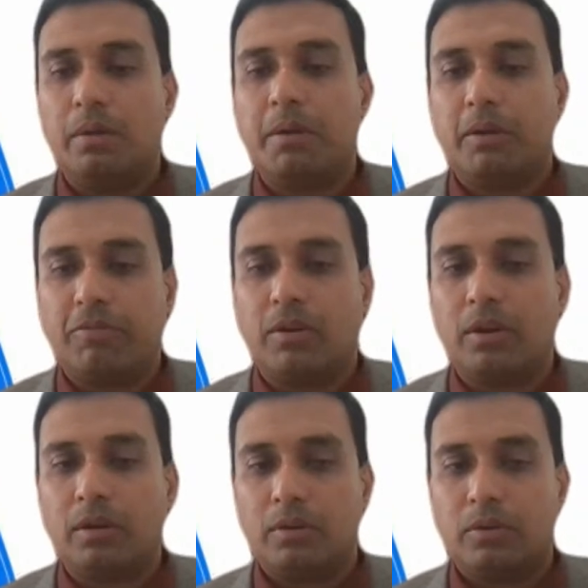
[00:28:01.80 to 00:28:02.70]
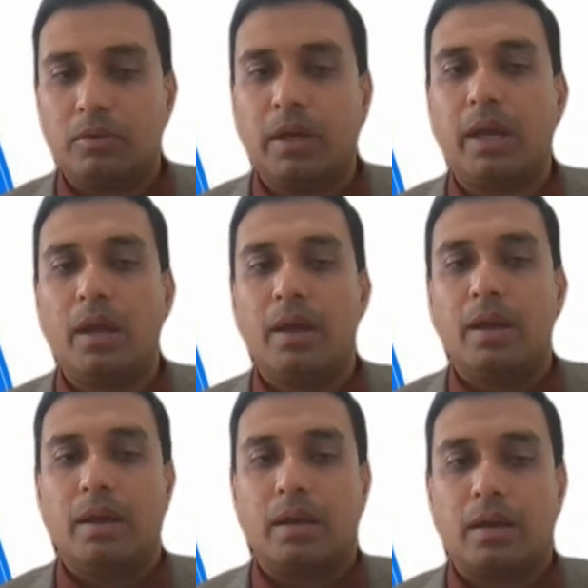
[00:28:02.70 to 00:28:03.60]
limit for today.
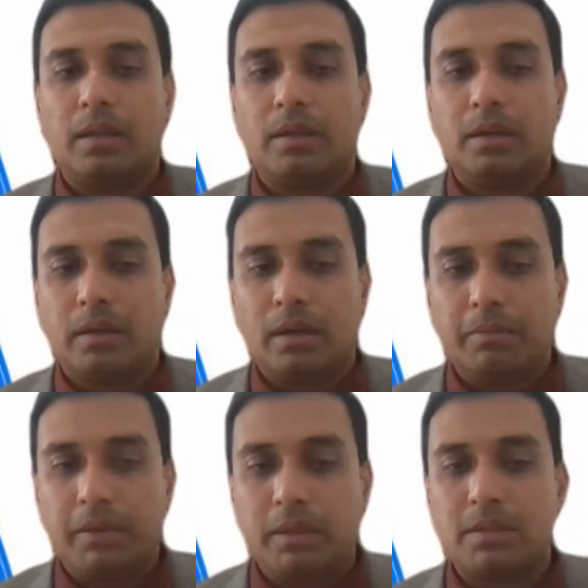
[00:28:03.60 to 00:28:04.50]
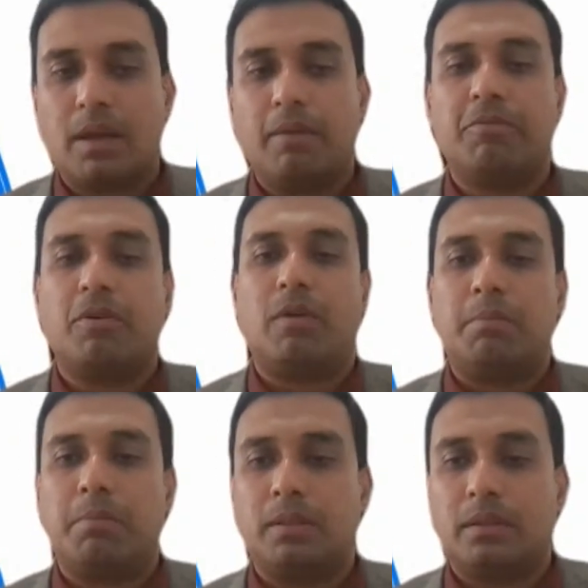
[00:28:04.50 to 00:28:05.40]
Rather, it will be the same for
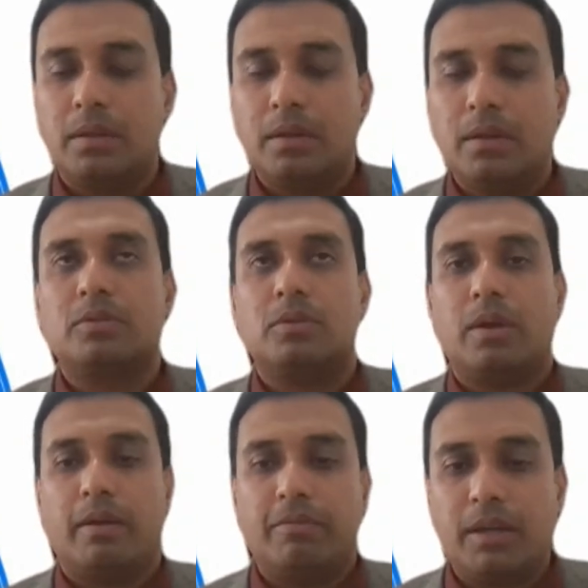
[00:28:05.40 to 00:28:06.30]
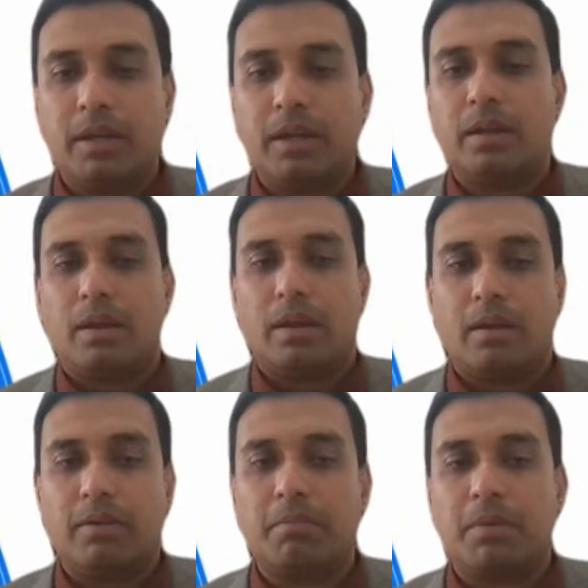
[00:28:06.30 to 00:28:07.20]
1 month. So every
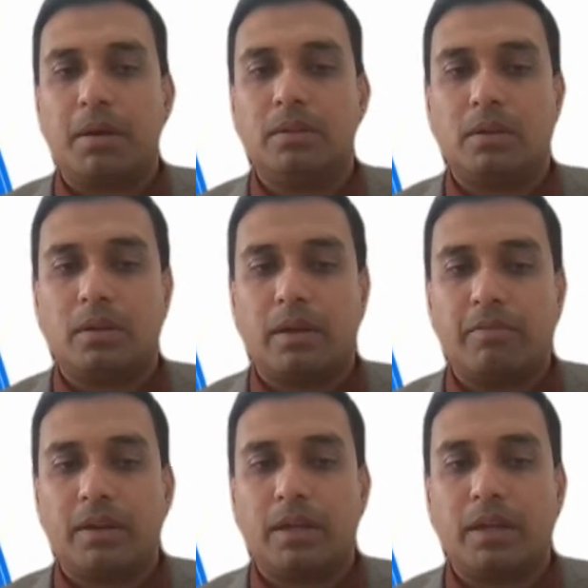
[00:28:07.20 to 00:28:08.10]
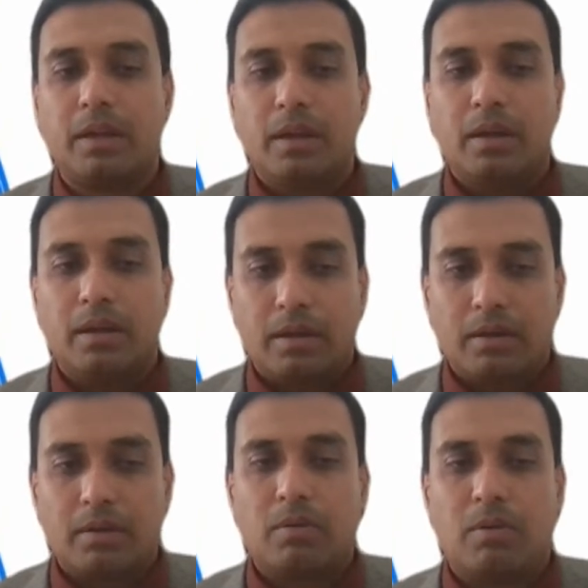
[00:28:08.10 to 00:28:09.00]
month or every
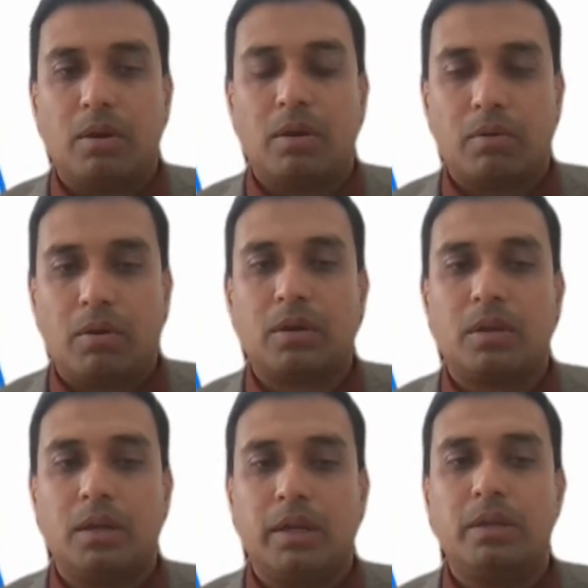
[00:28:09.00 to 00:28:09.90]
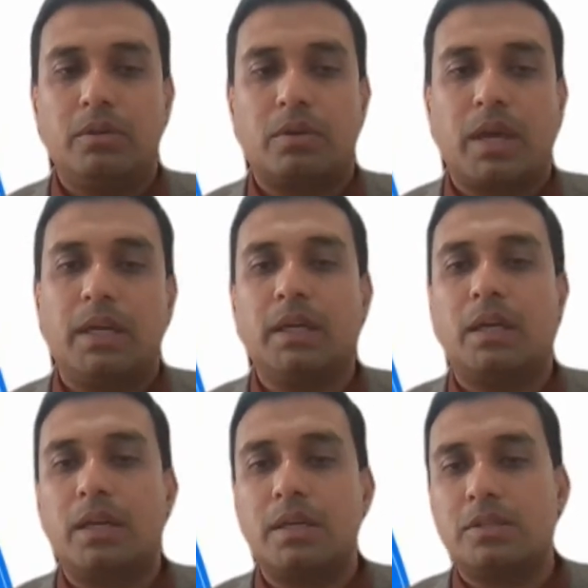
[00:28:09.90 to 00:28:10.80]
quarterly, you can
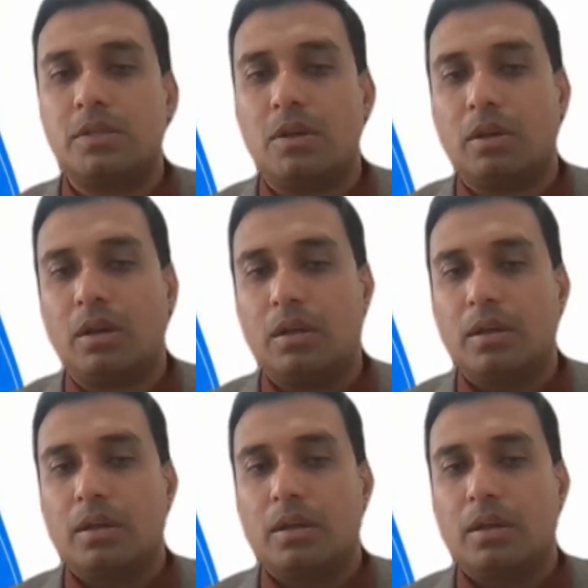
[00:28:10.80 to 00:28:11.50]
increase your